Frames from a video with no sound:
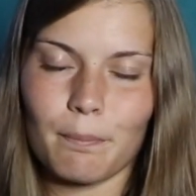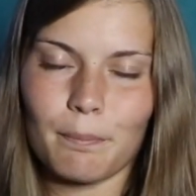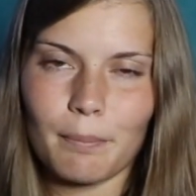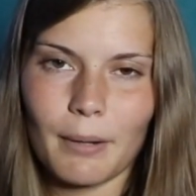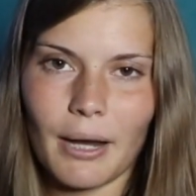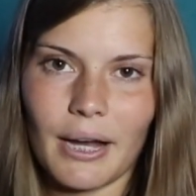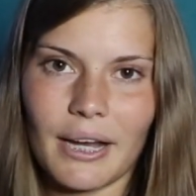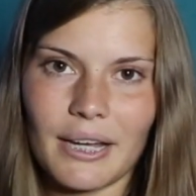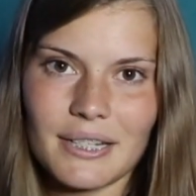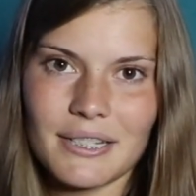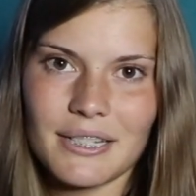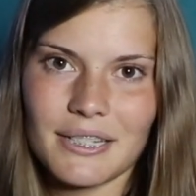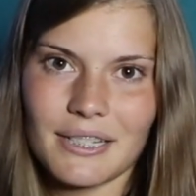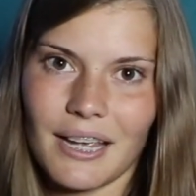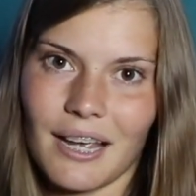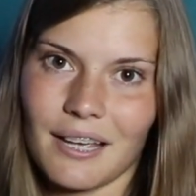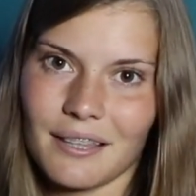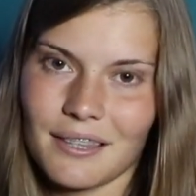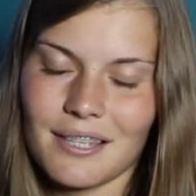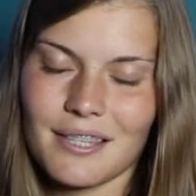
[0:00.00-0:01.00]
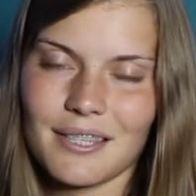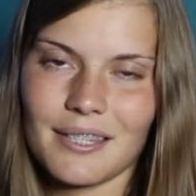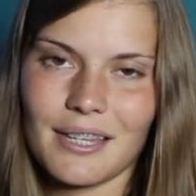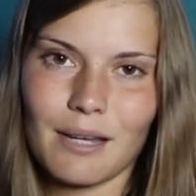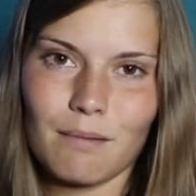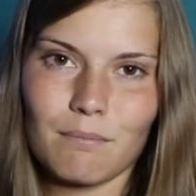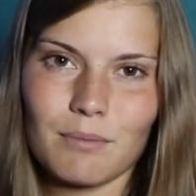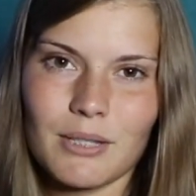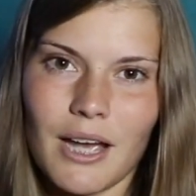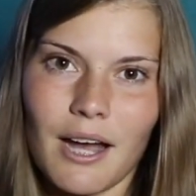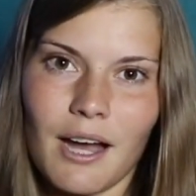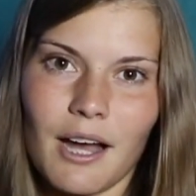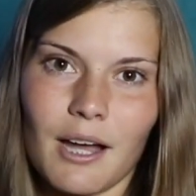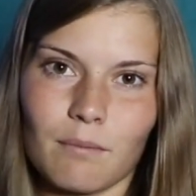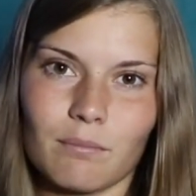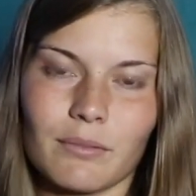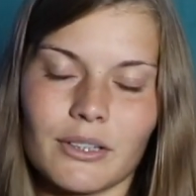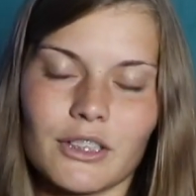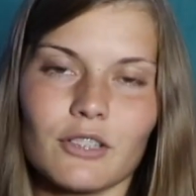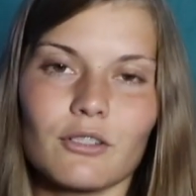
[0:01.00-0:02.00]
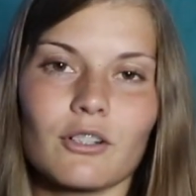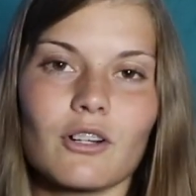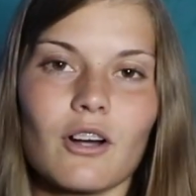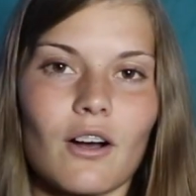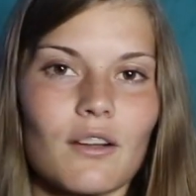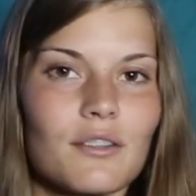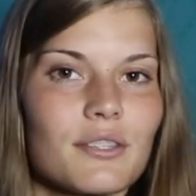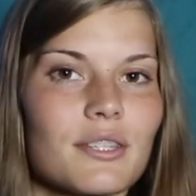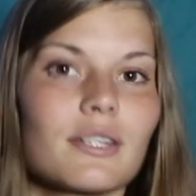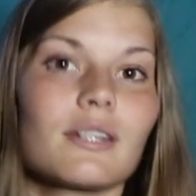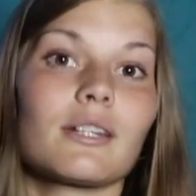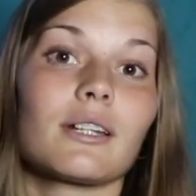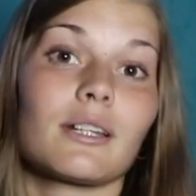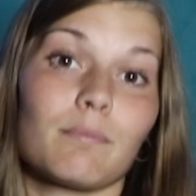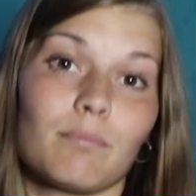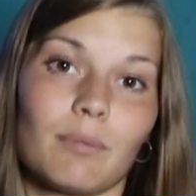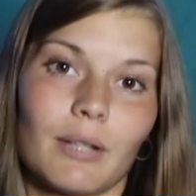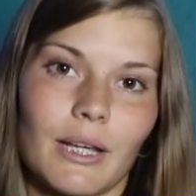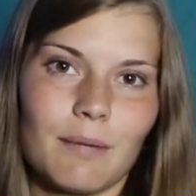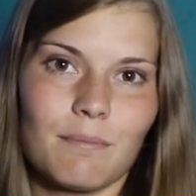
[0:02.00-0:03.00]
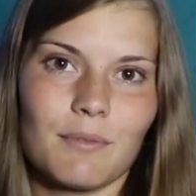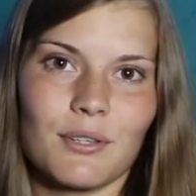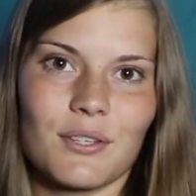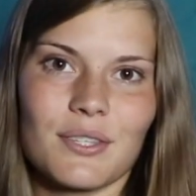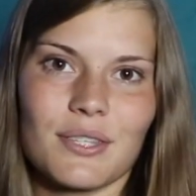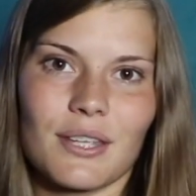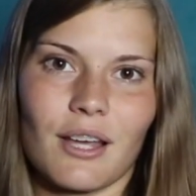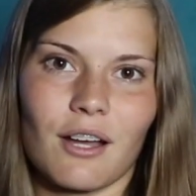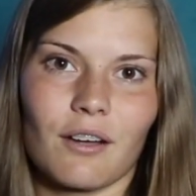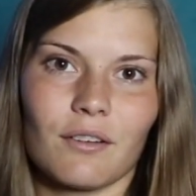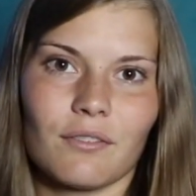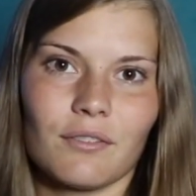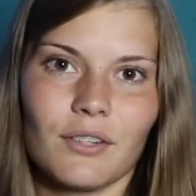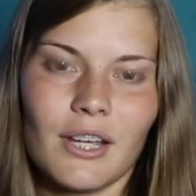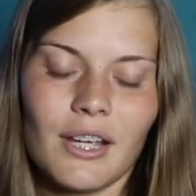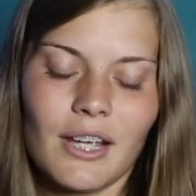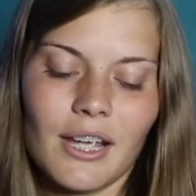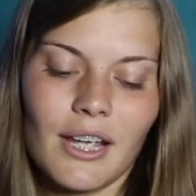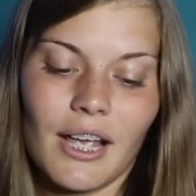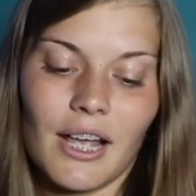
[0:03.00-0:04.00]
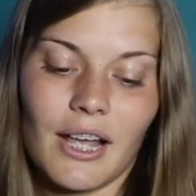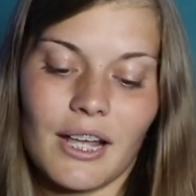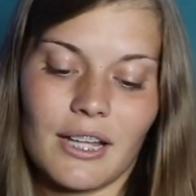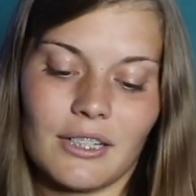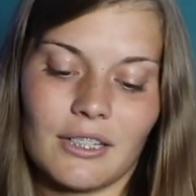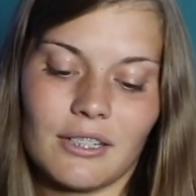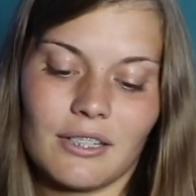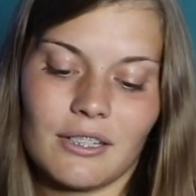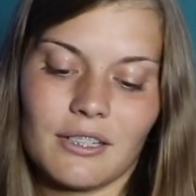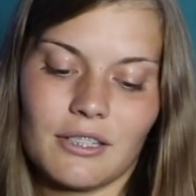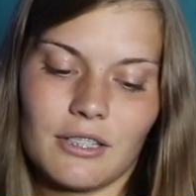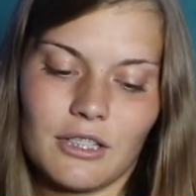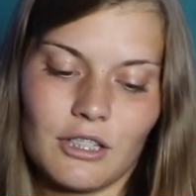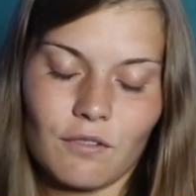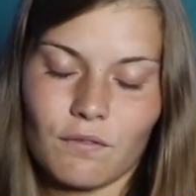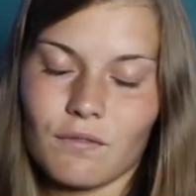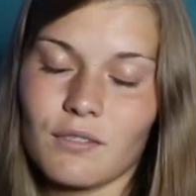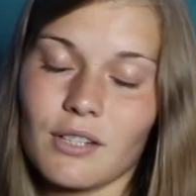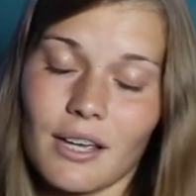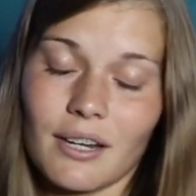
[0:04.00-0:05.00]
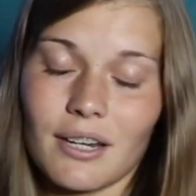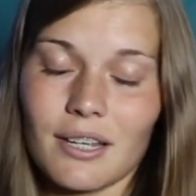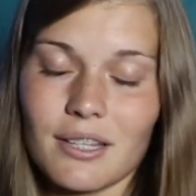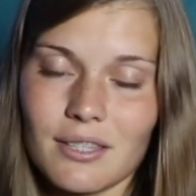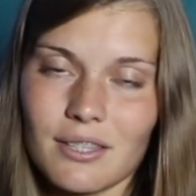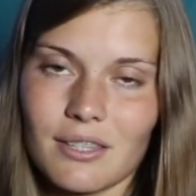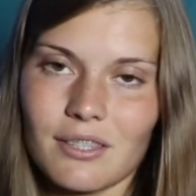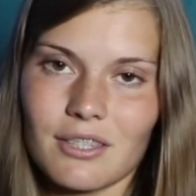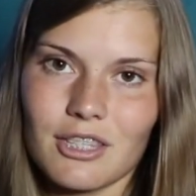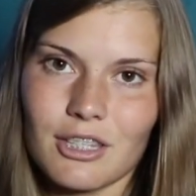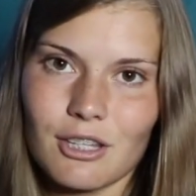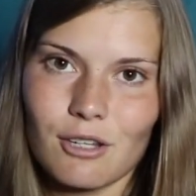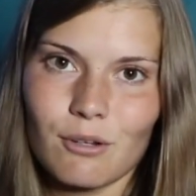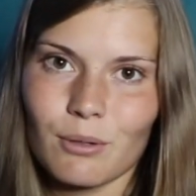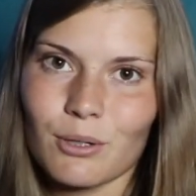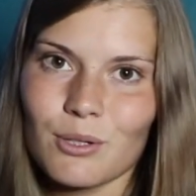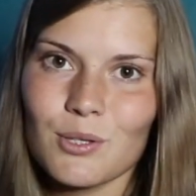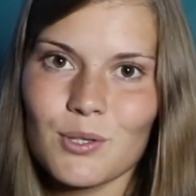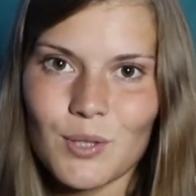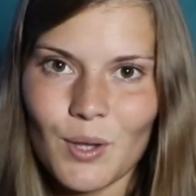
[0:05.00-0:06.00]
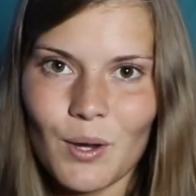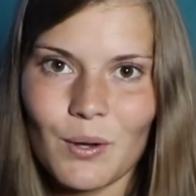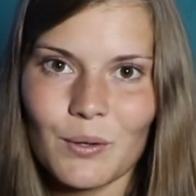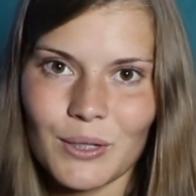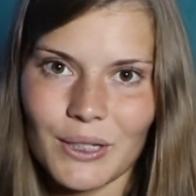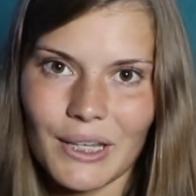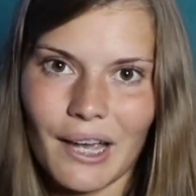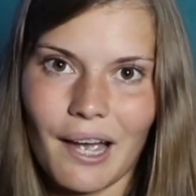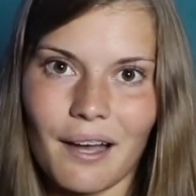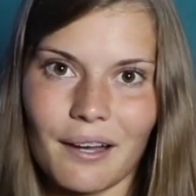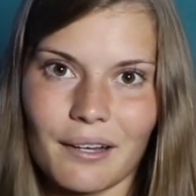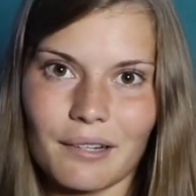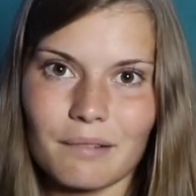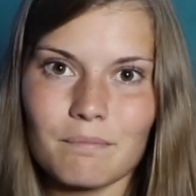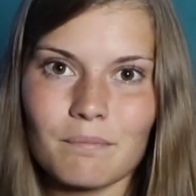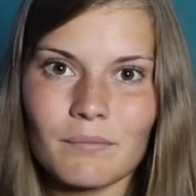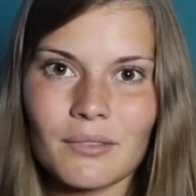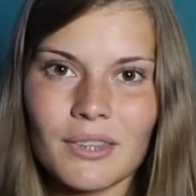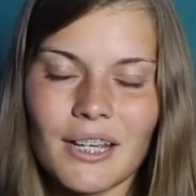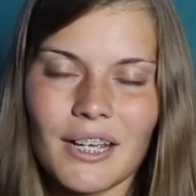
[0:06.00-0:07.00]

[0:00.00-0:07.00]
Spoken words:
but at the same time, when you constantly blame yourself and you've done it since you were so young,